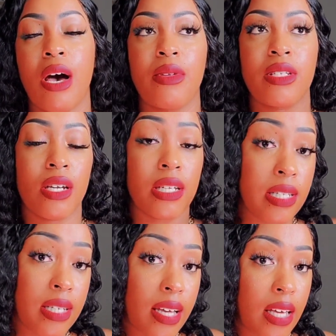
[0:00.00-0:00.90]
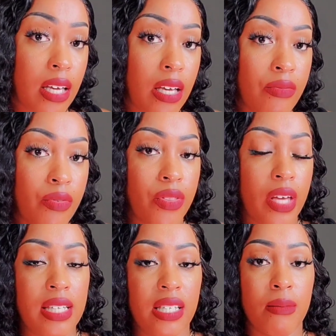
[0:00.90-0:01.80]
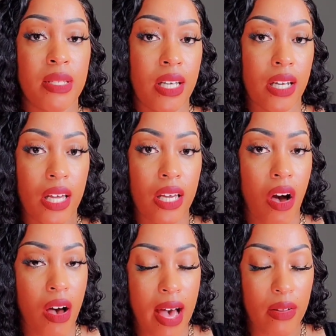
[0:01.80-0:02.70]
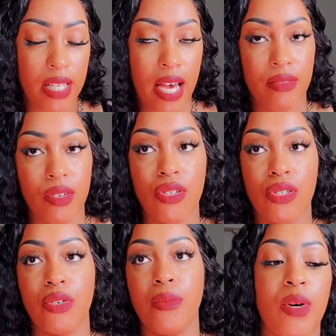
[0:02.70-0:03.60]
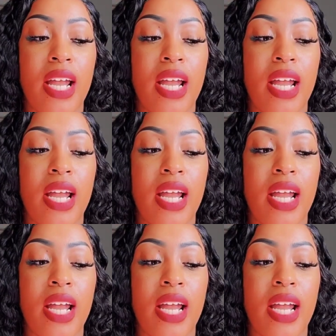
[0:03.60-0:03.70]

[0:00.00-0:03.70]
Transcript: I was going to study for things that I'm studying outside of YouTube.